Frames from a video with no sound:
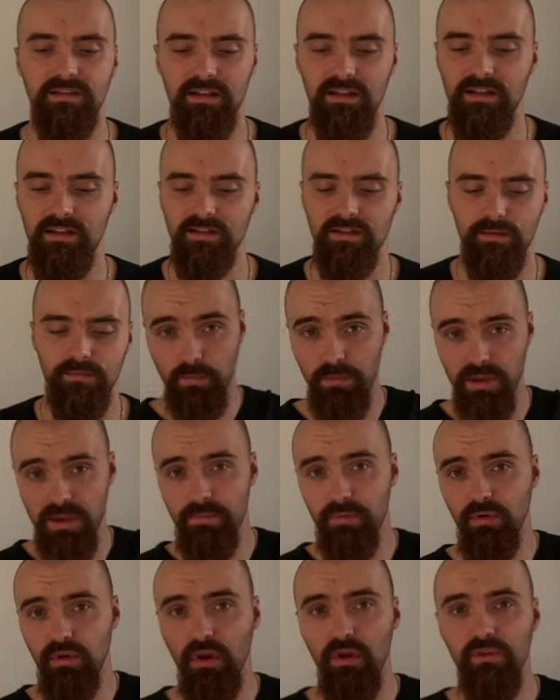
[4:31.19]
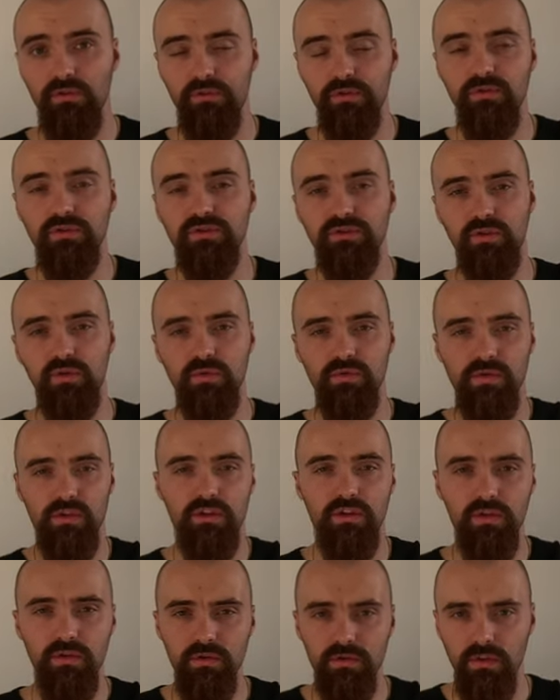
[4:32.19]
is people going through school, the
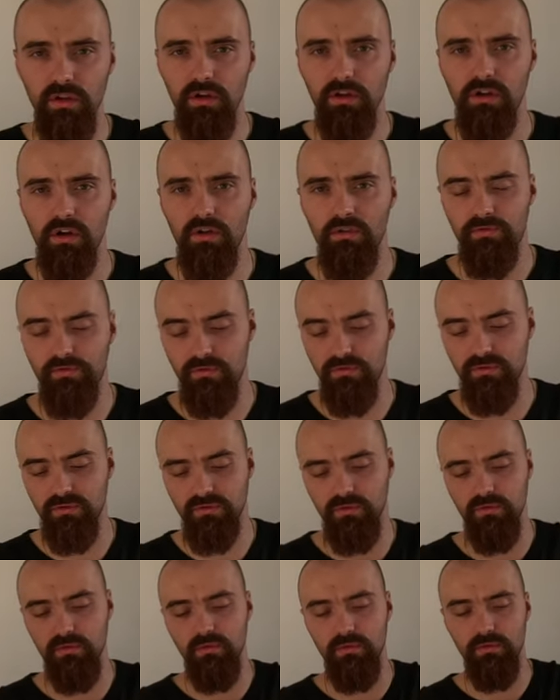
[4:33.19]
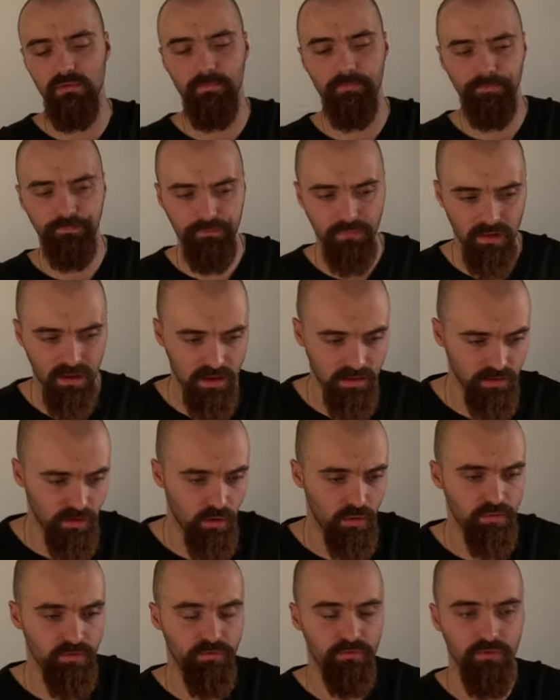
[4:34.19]
youth that are going through school and
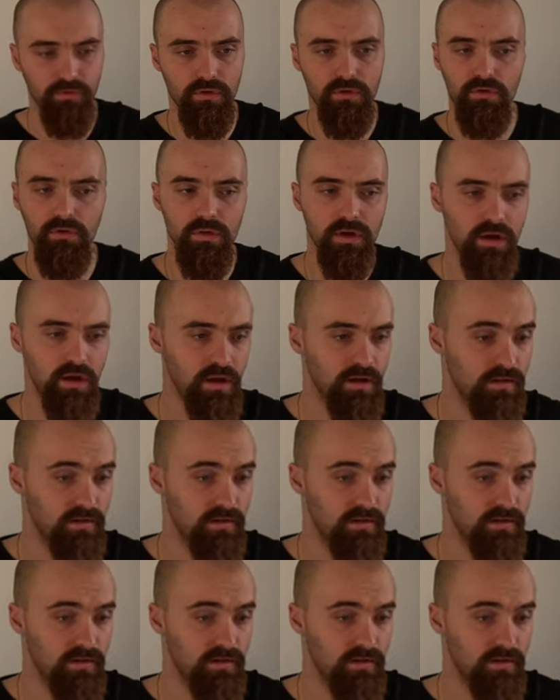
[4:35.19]
going through